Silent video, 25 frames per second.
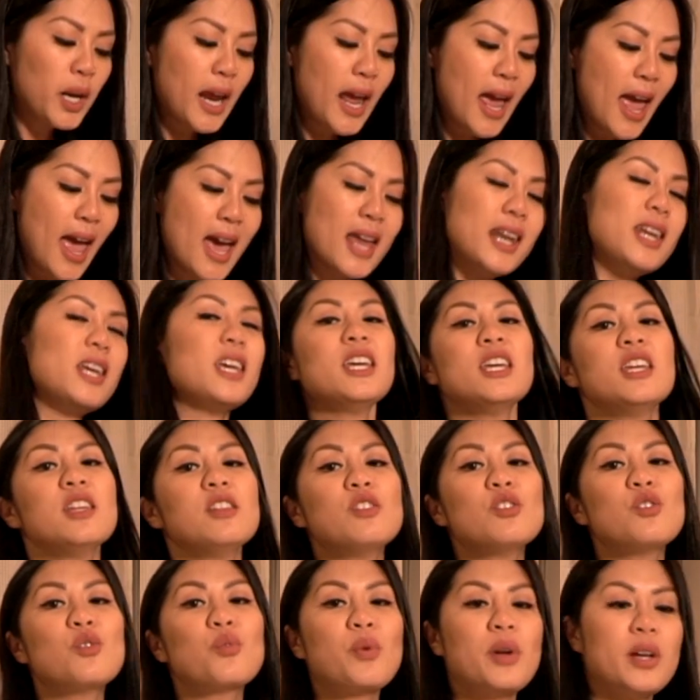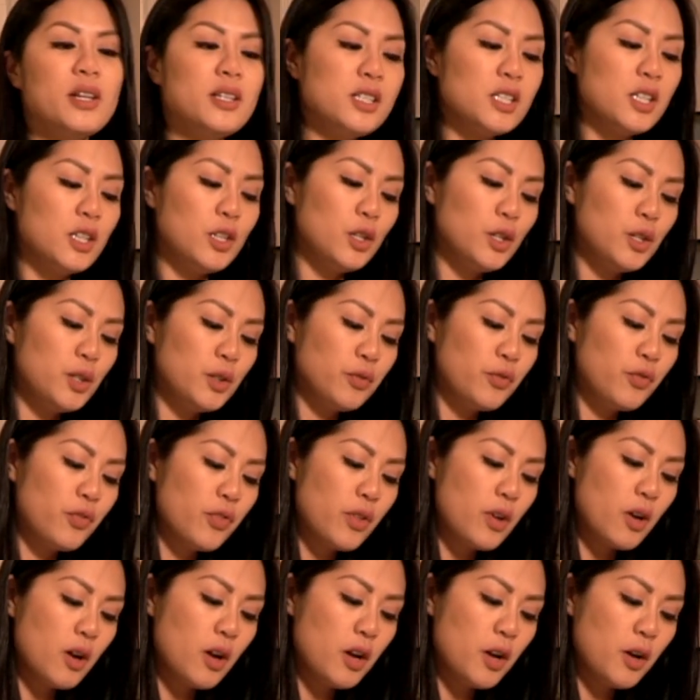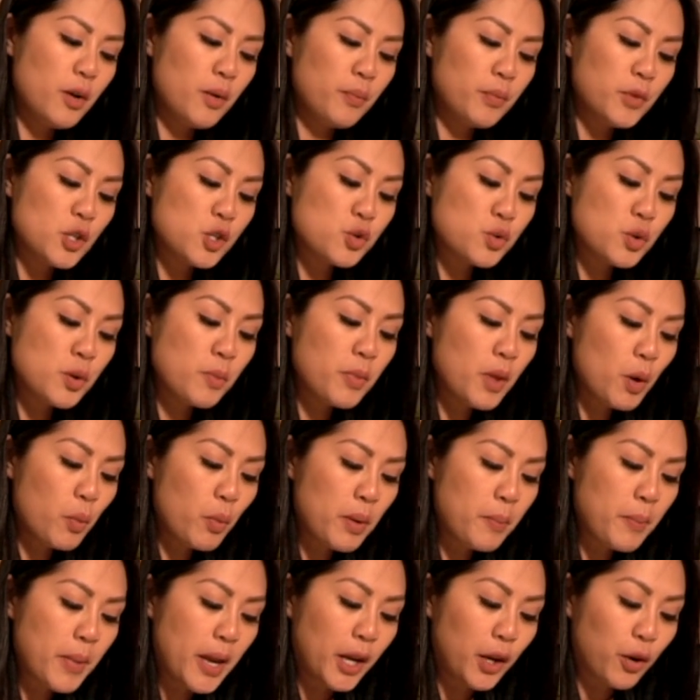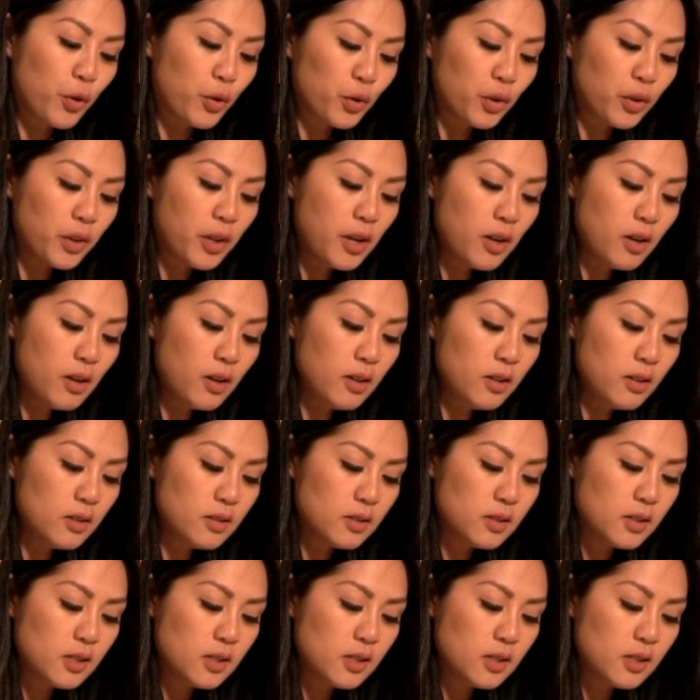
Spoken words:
gonna add in the rest of the shrimp that we made earlier